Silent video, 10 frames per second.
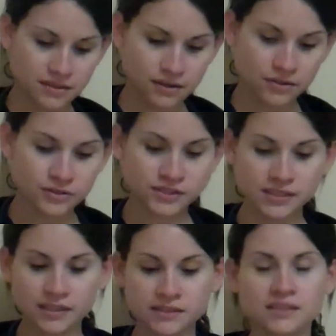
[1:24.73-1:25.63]
Other
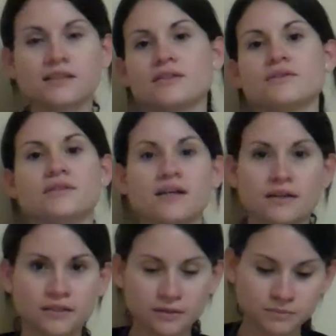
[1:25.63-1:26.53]
sites include the
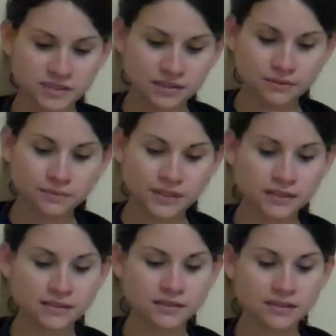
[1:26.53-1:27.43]
arms, the
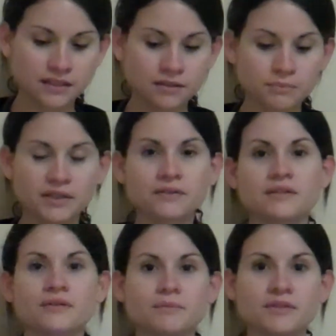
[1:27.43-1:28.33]
face, and the
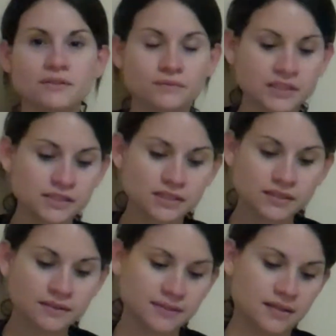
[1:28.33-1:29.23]
periorbital
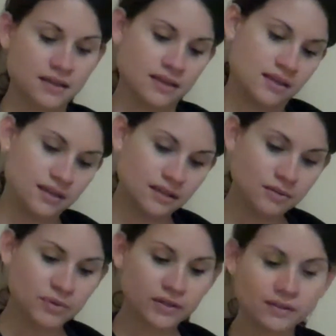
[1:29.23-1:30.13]
region. And
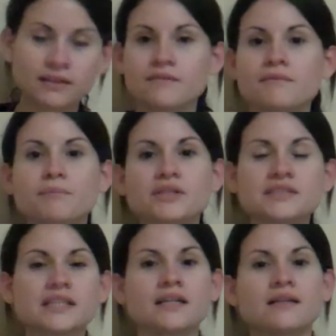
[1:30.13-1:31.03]
about
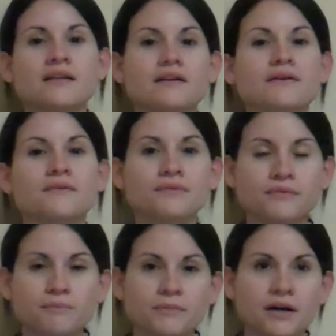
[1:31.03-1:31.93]
11% of
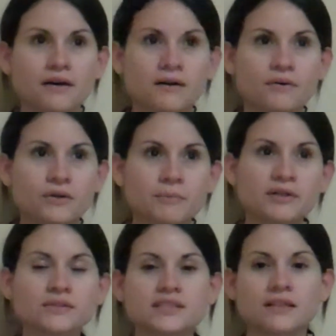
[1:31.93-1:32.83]

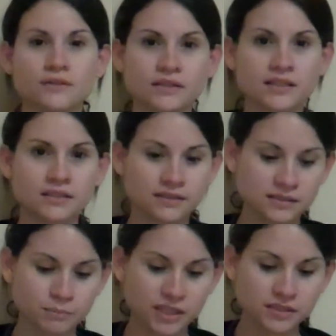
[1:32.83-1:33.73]
orbital
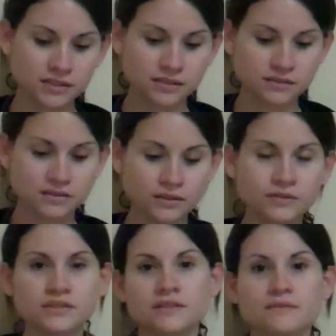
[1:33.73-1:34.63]
cellulitis patients
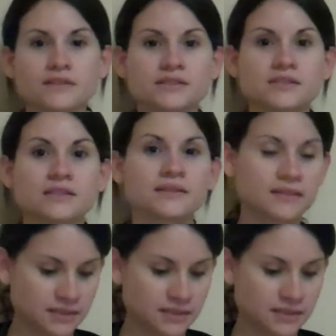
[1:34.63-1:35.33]
lose their vision.